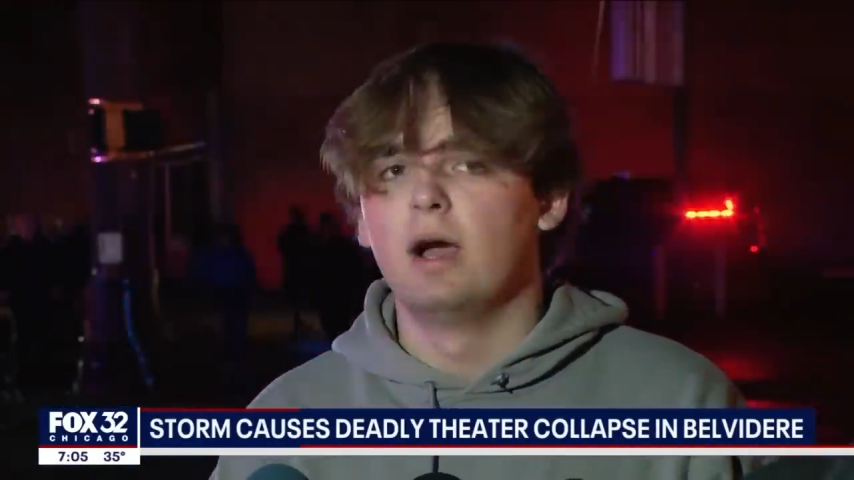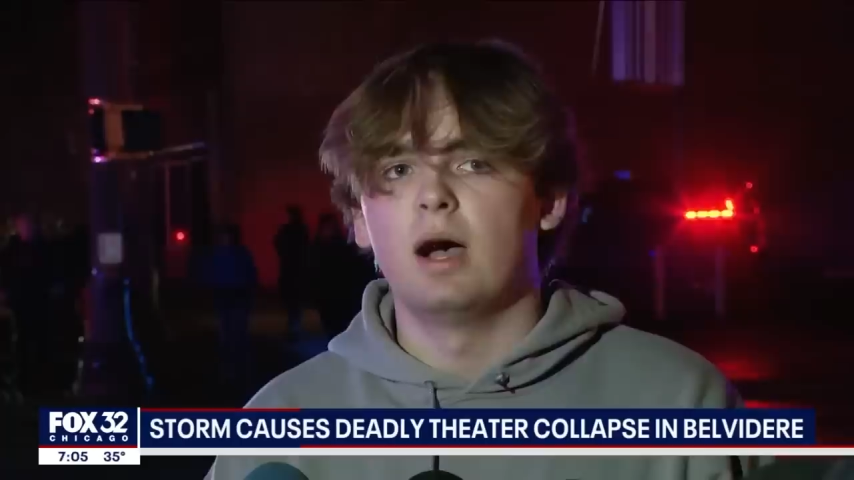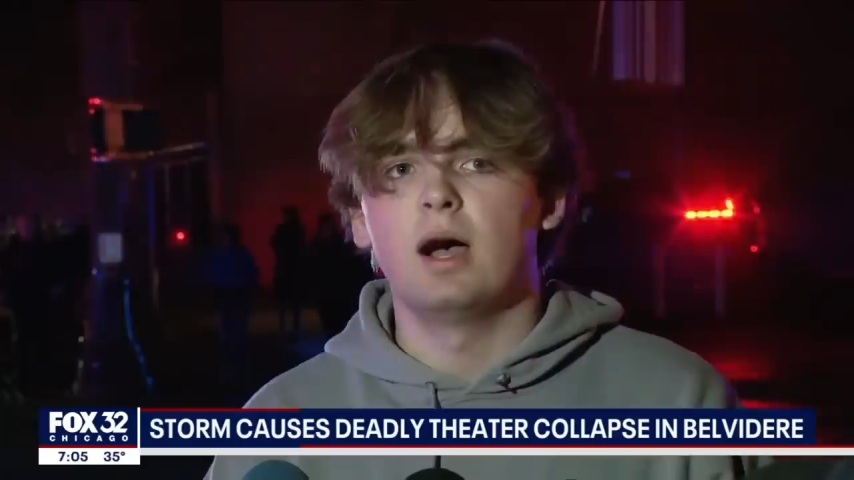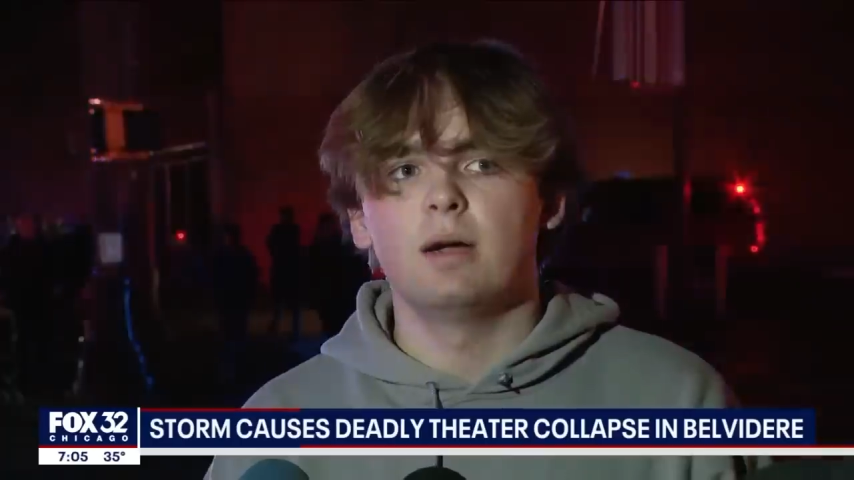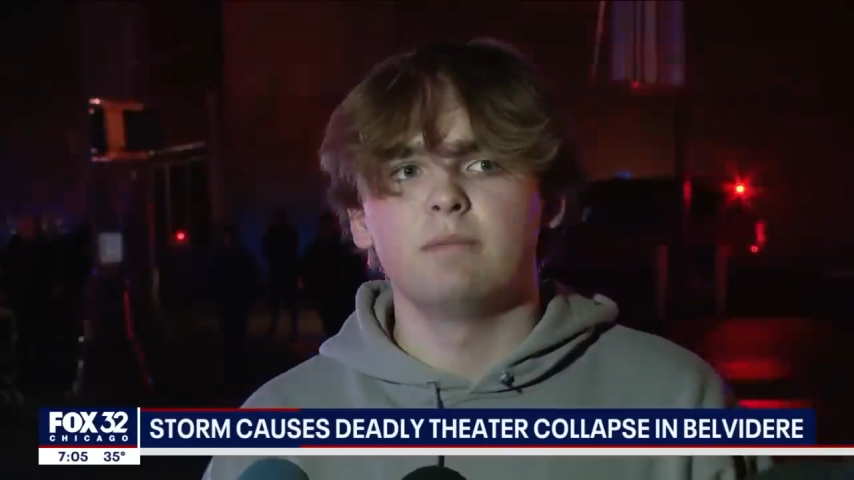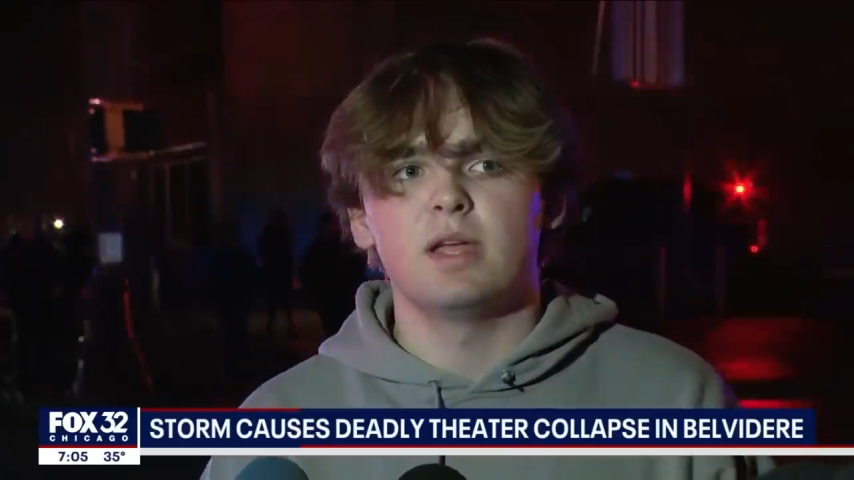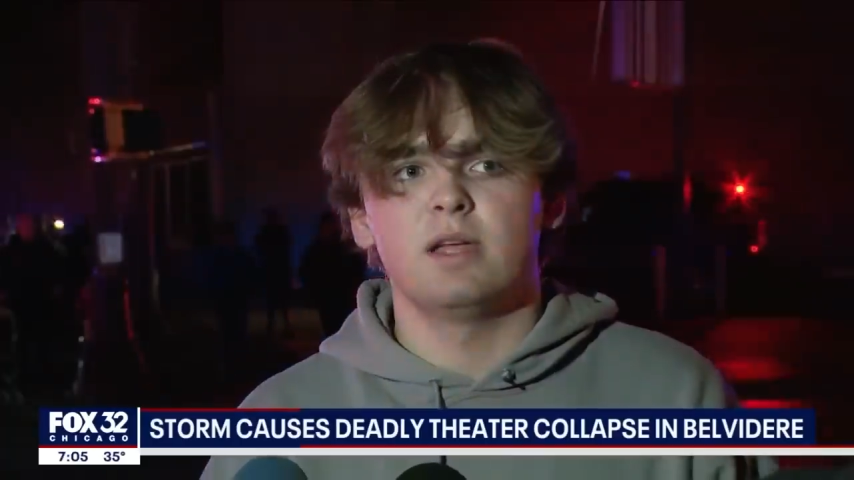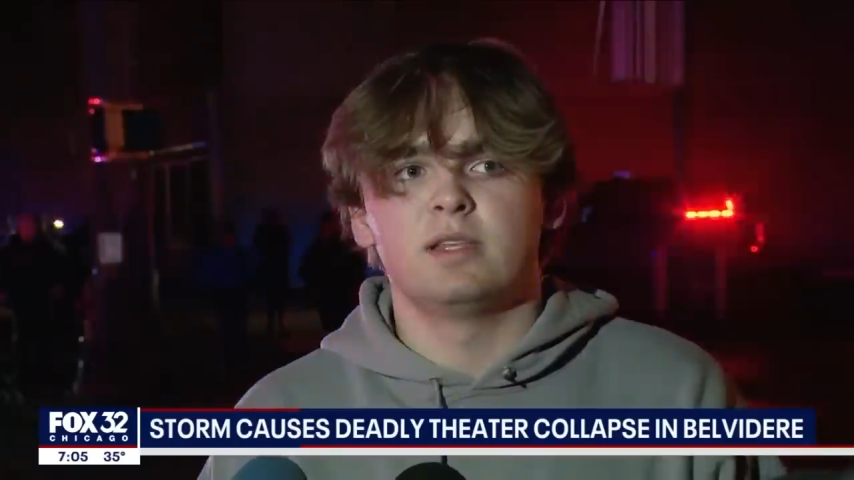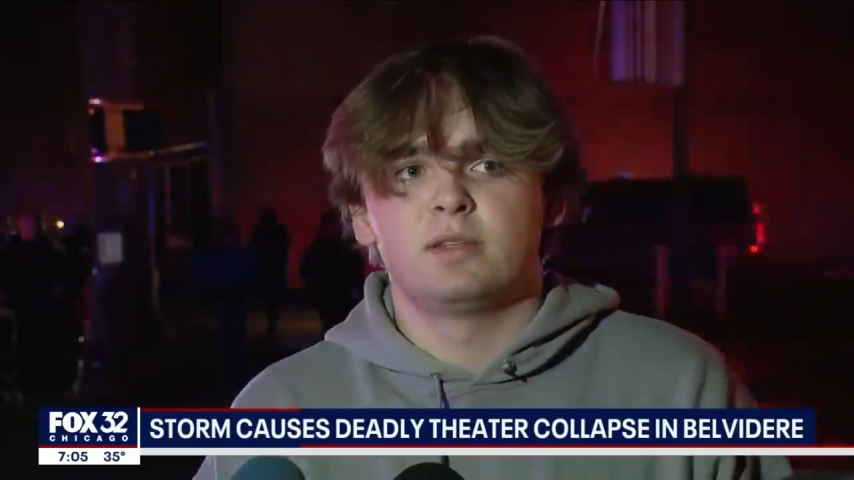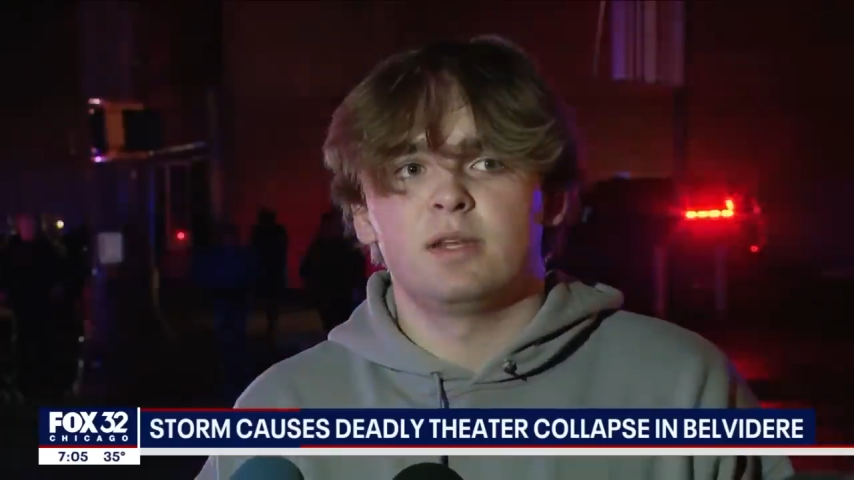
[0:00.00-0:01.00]
Um,
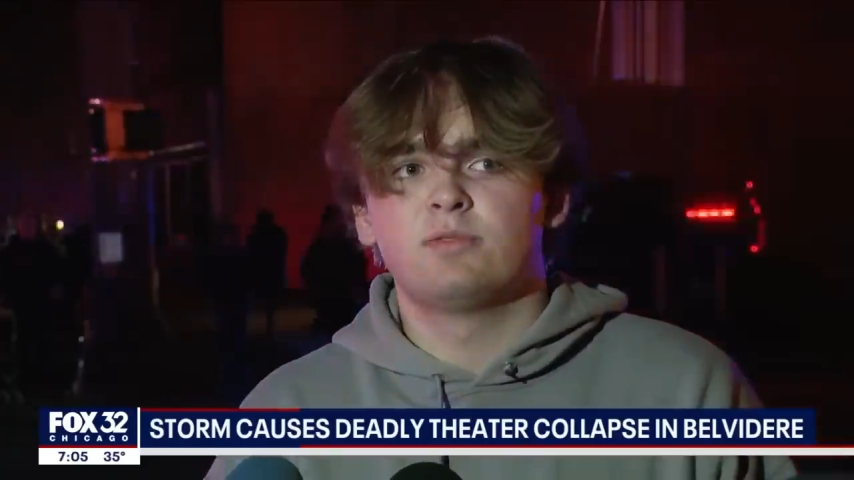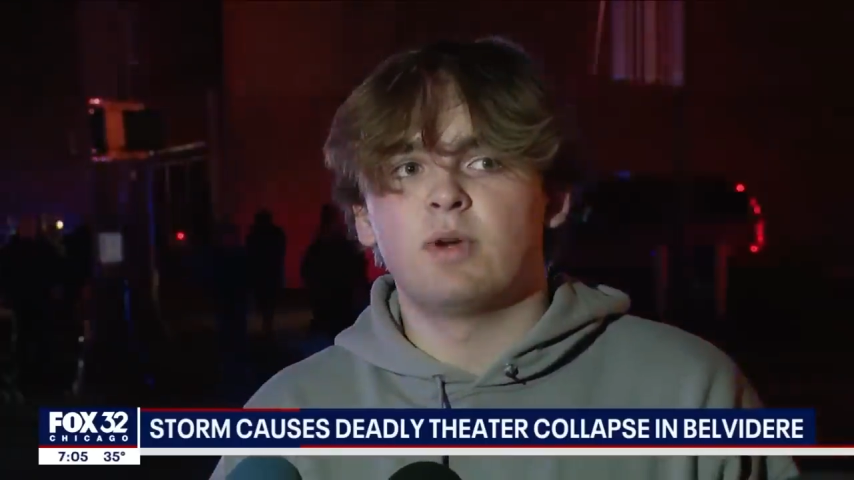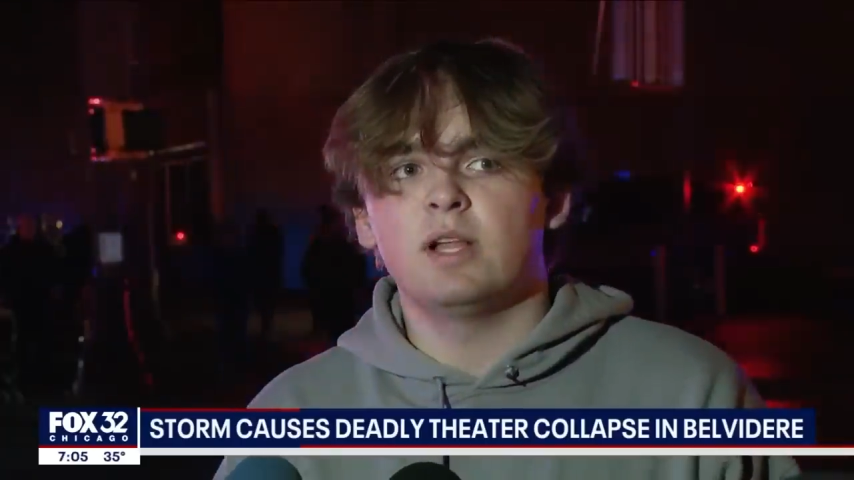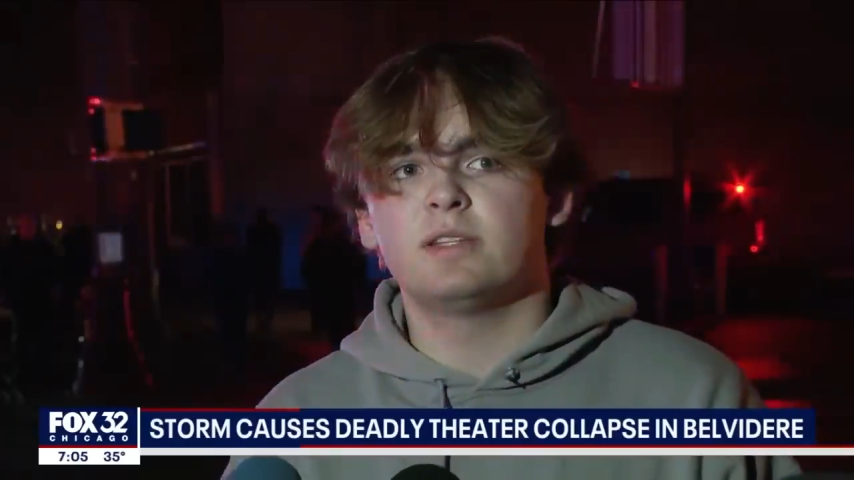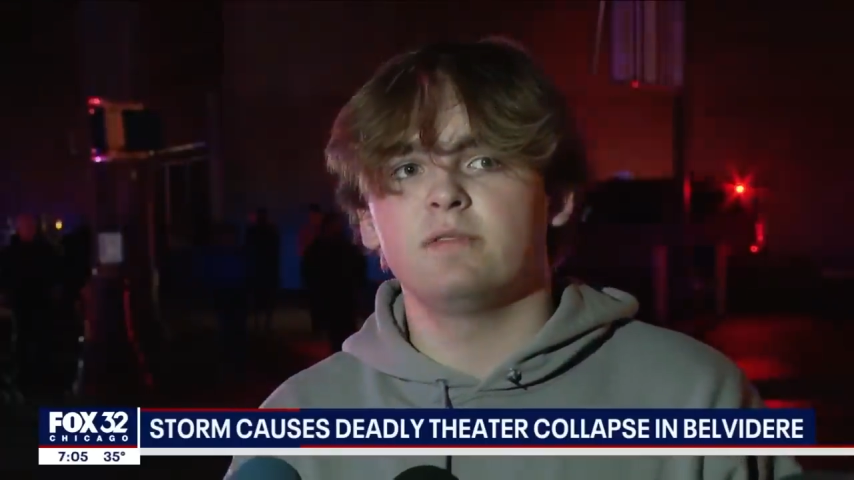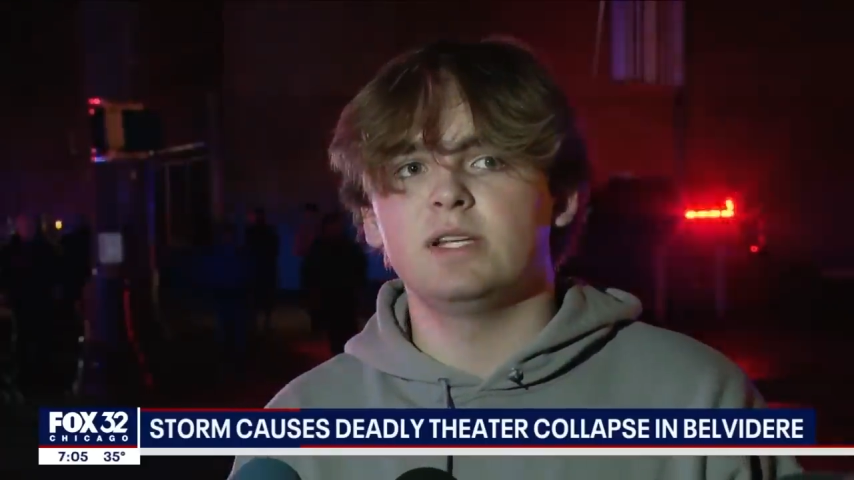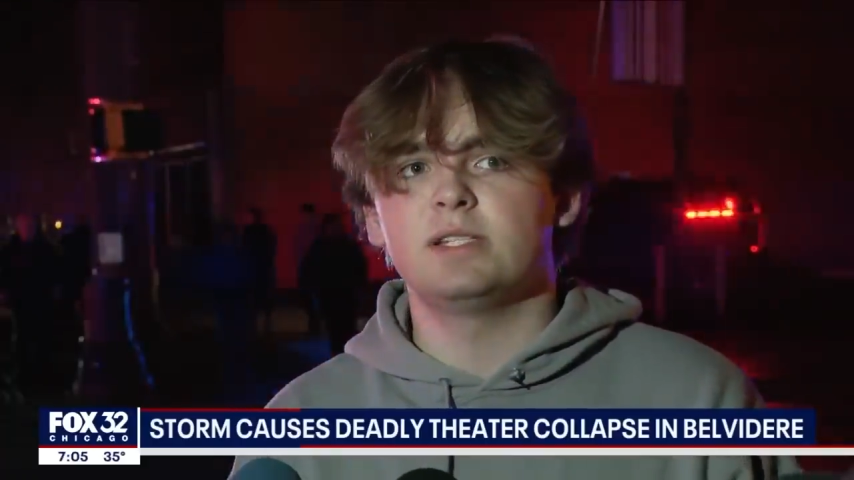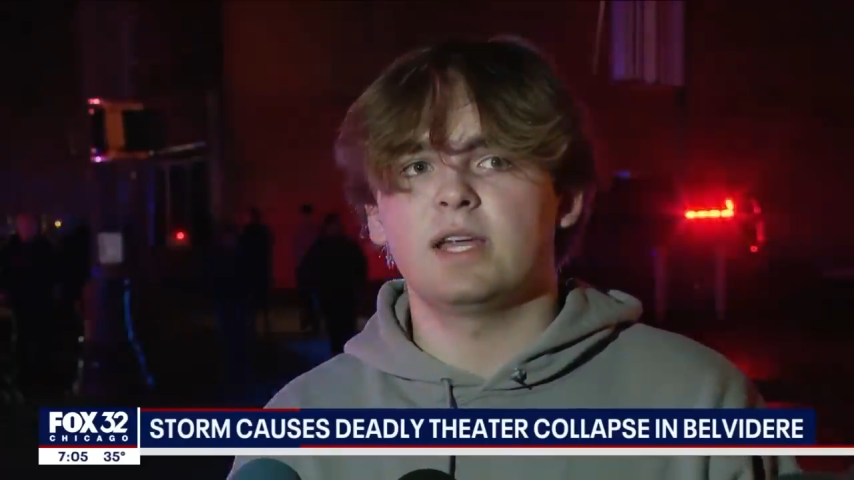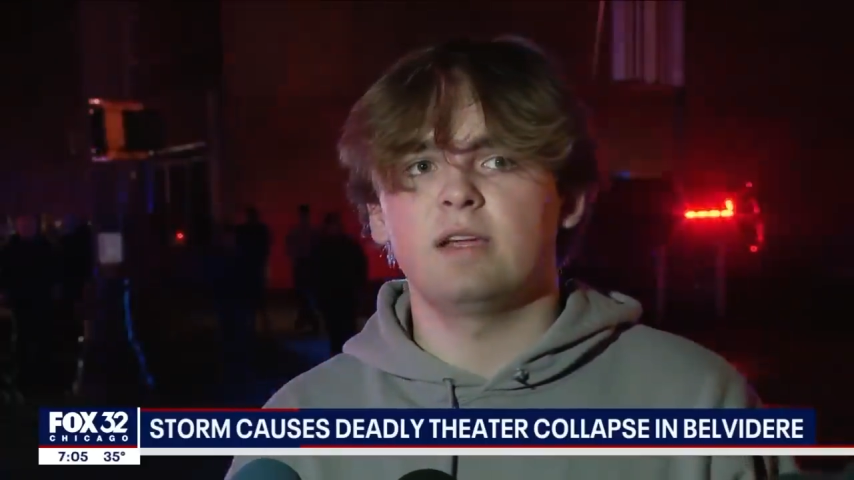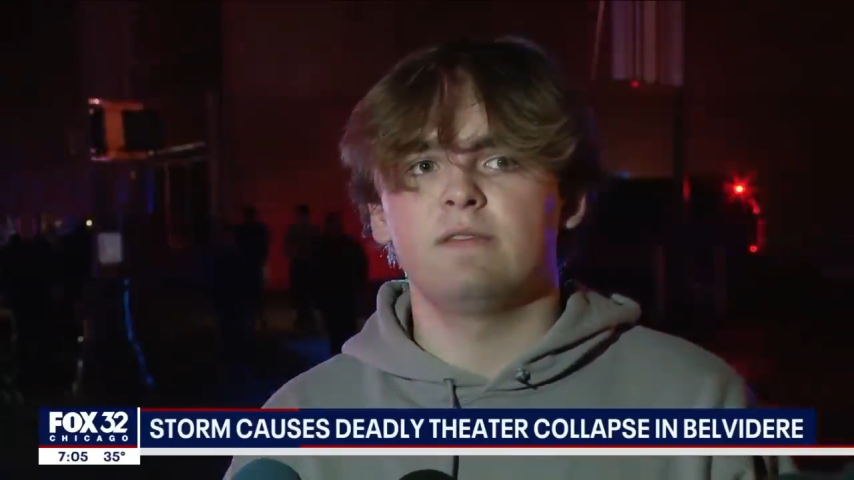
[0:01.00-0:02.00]
it's it's relatively
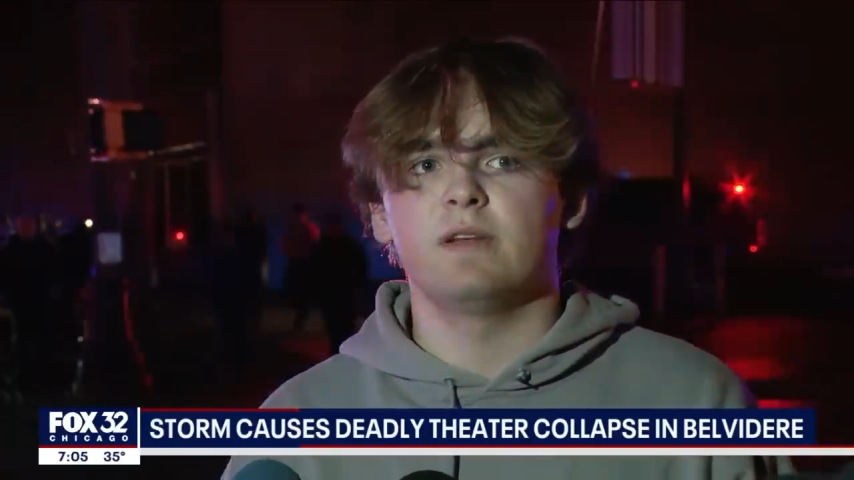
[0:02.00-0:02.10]
safe,